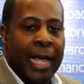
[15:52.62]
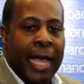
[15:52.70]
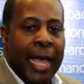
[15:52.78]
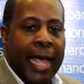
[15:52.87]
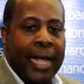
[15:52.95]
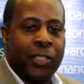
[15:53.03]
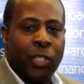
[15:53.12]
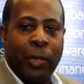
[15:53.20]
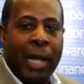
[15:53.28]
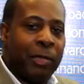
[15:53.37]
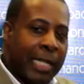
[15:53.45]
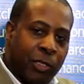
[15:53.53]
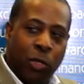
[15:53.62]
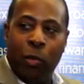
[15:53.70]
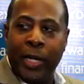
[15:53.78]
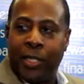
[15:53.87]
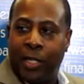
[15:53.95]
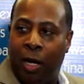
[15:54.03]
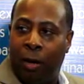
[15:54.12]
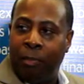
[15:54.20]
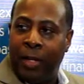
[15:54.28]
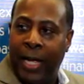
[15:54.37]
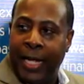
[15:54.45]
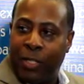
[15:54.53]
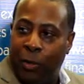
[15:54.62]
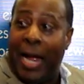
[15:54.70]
And so that was like two weeks ago. And so